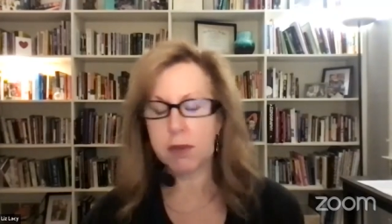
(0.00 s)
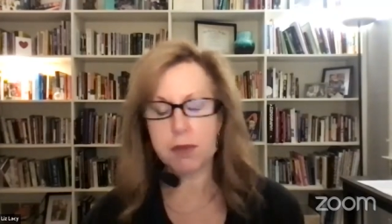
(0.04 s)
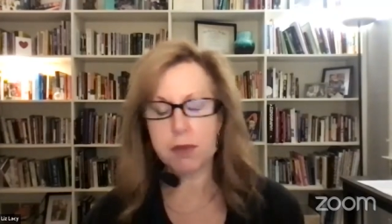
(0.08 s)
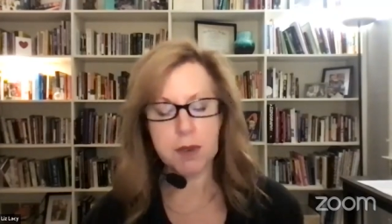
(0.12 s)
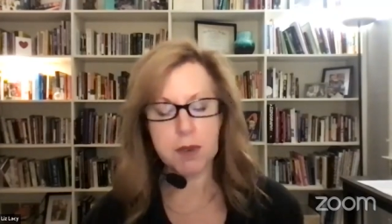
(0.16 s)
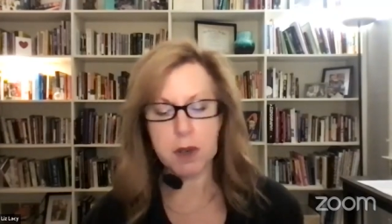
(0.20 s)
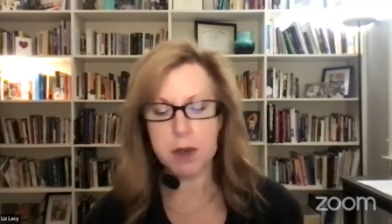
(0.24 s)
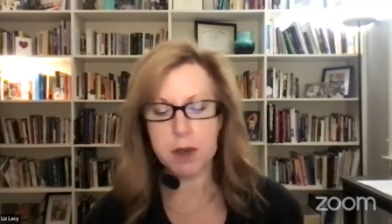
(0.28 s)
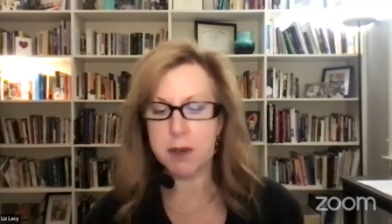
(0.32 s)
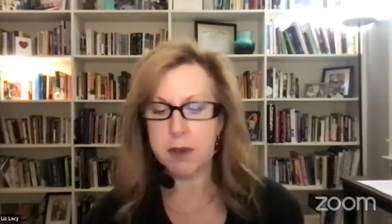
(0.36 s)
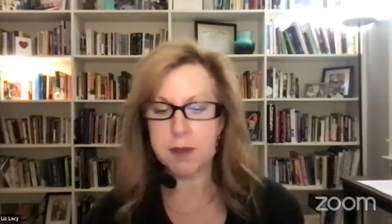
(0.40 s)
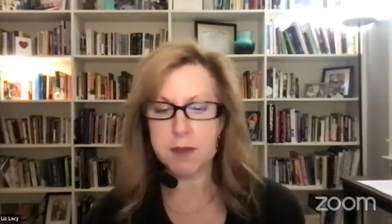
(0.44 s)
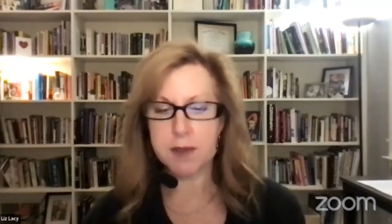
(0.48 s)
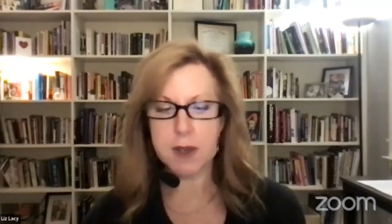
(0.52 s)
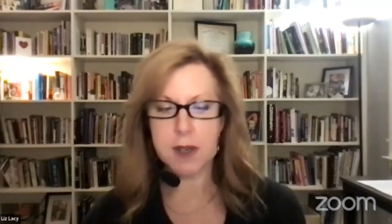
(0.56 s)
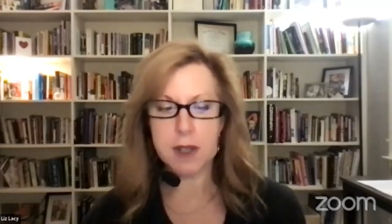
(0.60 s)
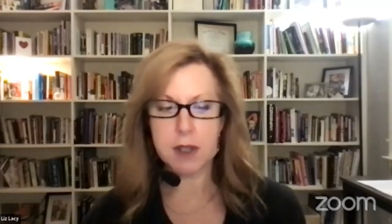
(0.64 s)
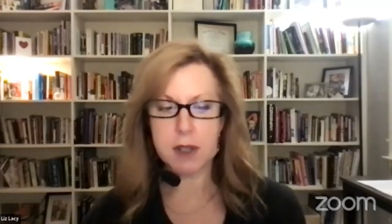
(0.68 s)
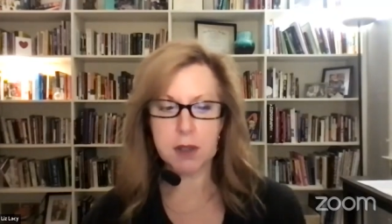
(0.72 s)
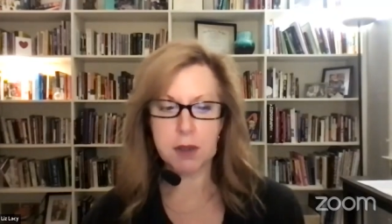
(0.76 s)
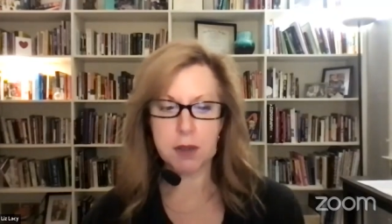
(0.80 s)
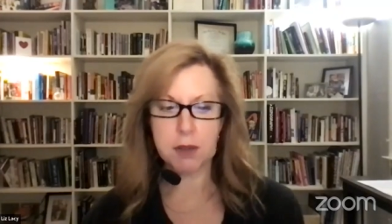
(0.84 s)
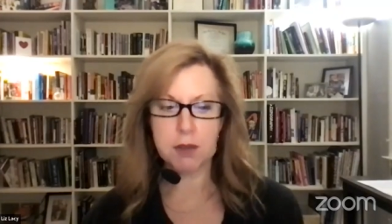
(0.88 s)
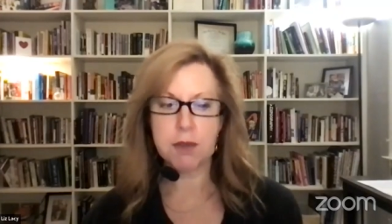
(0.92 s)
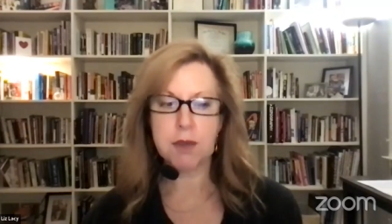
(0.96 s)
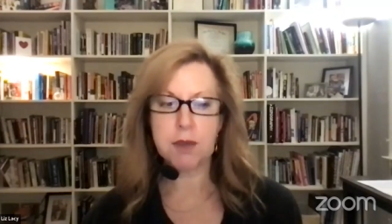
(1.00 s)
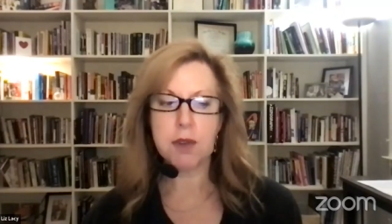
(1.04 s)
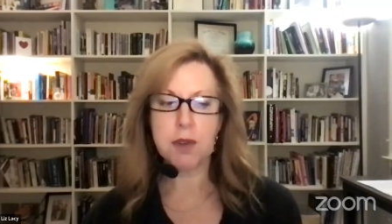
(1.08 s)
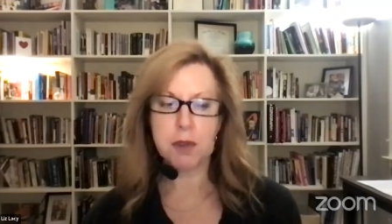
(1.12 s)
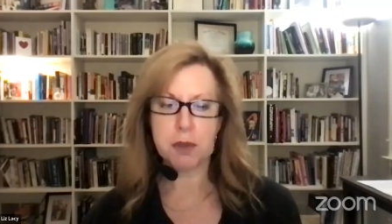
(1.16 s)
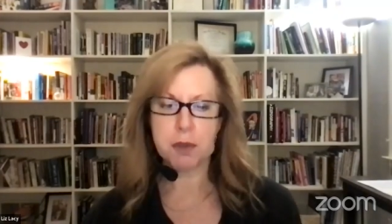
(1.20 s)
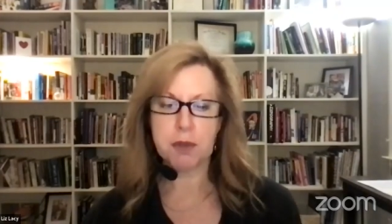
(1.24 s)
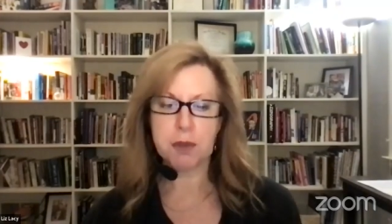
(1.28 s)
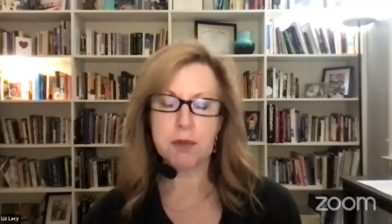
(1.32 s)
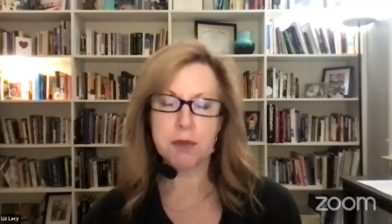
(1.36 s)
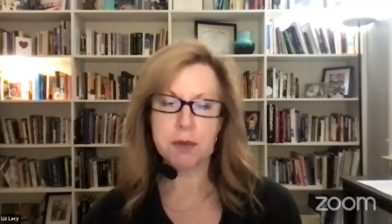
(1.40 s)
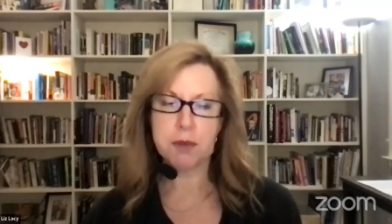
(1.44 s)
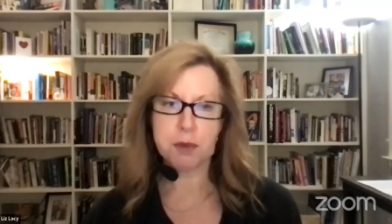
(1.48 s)
very effective
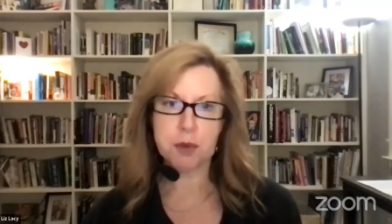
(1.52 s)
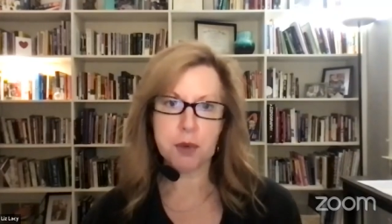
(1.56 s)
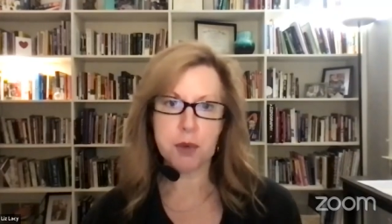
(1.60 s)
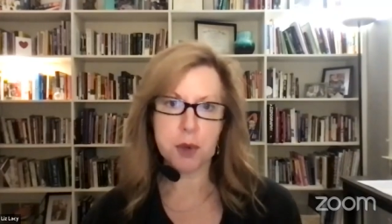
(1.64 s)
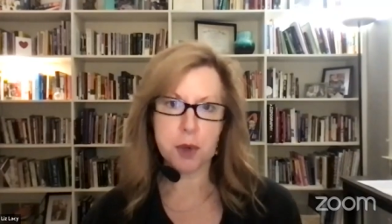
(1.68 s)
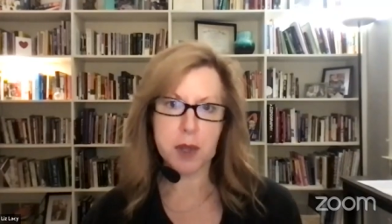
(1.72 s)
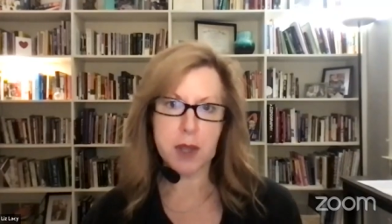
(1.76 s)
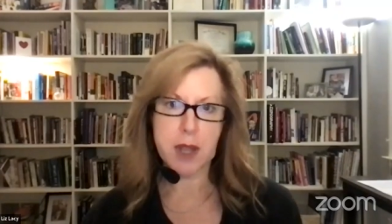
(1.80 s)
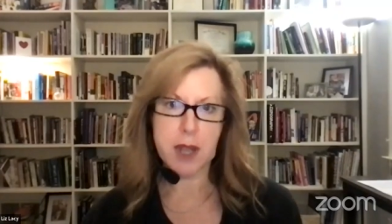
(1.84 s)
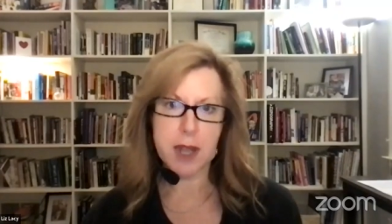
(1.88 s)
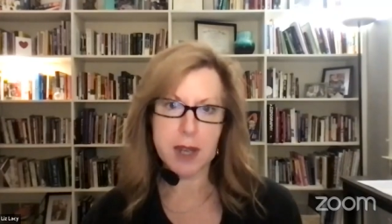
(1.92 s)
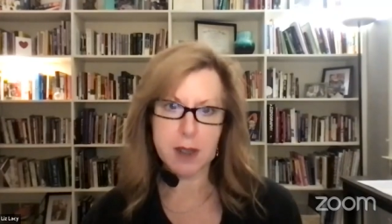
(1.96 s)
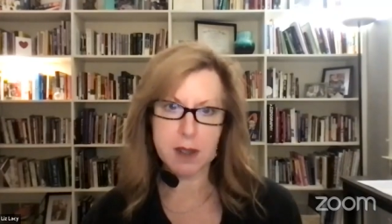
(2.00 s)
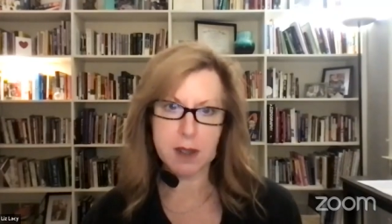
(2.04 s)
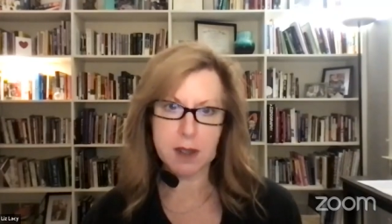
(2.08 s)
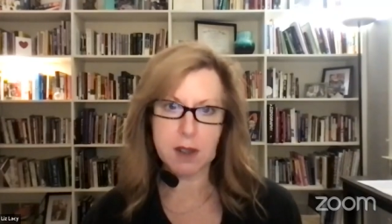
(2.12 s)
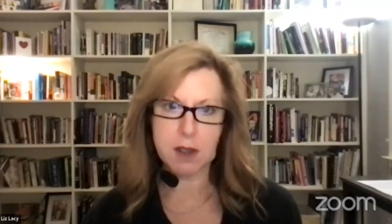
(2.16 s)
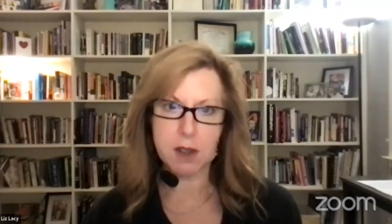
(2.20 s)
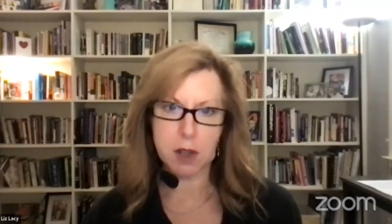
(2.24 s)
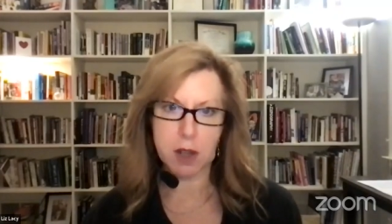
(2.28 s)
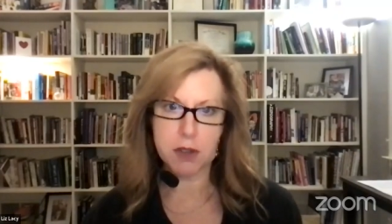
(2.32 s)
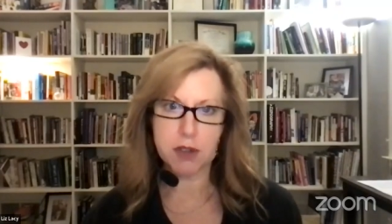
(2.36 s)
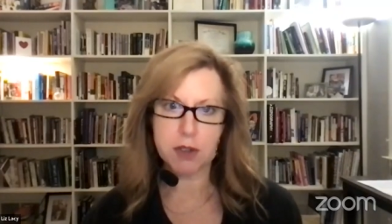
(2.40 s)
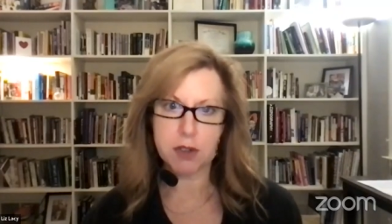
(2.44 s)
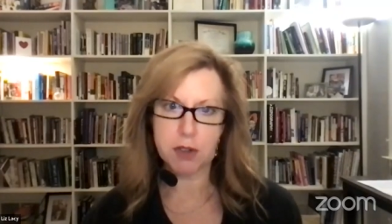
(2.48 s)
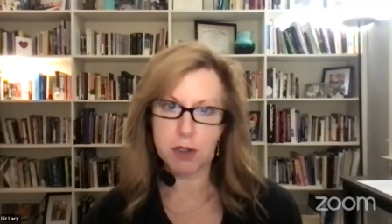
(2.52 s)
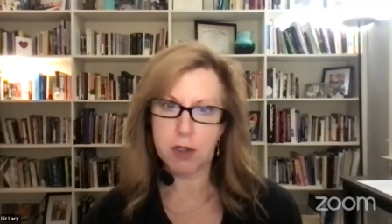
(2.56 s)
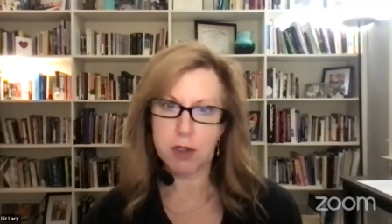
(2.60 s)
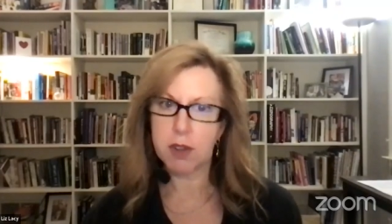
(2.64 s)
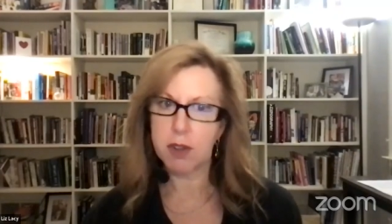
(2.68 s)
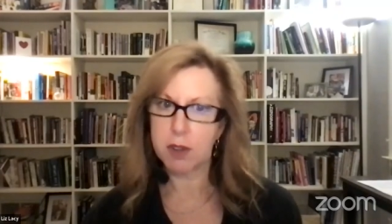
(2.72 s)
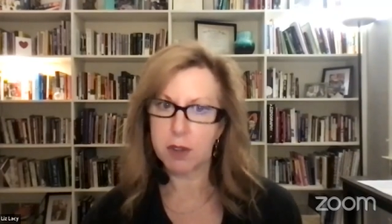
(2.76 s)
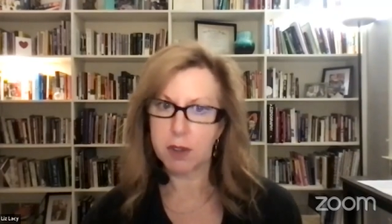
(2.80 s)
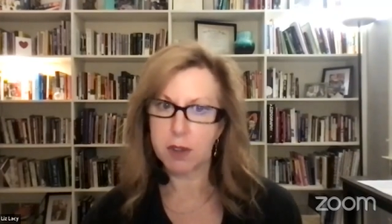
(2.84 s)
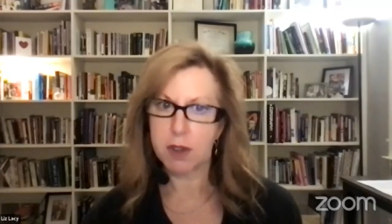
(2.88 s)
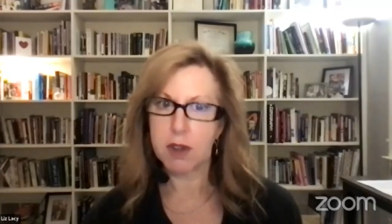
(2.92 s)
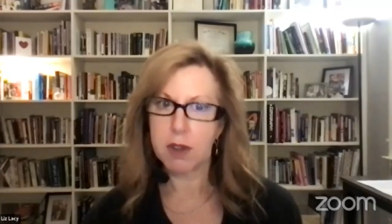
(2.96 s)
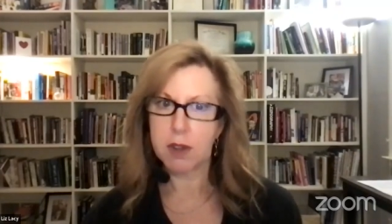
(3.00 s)
for that
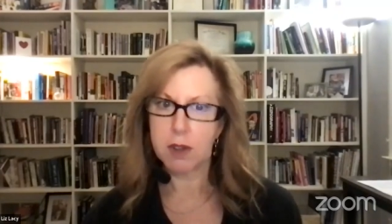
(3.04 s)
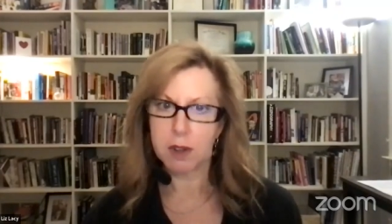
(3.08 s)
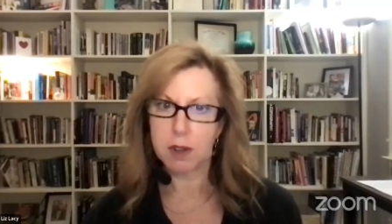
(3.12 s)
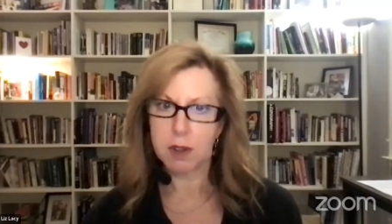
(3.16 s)
cluster.